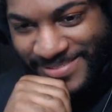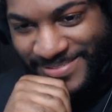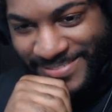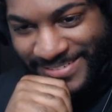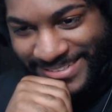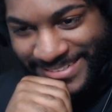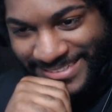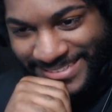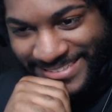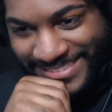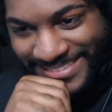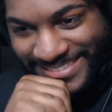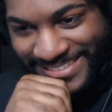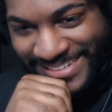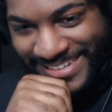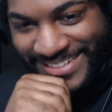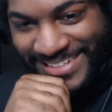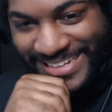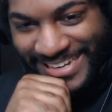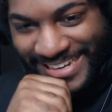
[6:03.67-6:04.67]
anyway.
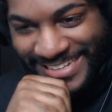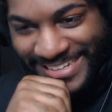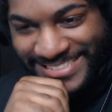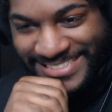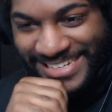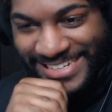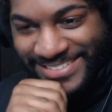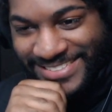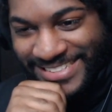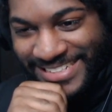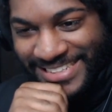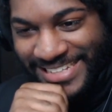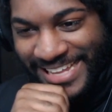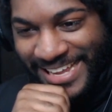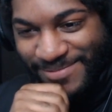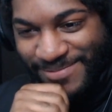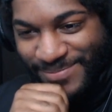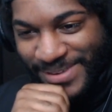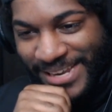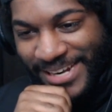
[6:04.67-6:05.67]
Okay, it sounds a
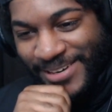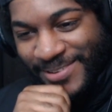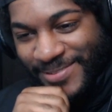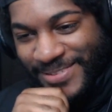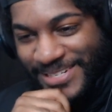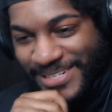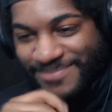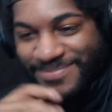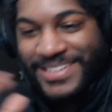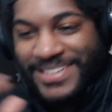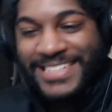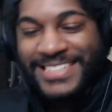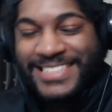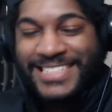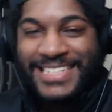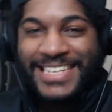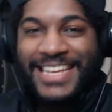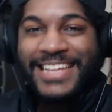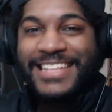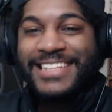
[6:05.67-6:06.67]
lot better when you put it
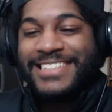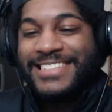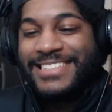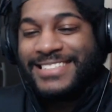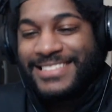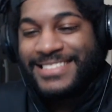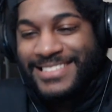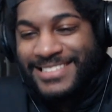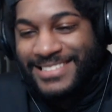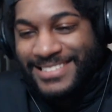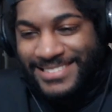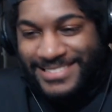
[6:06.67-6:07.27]
together.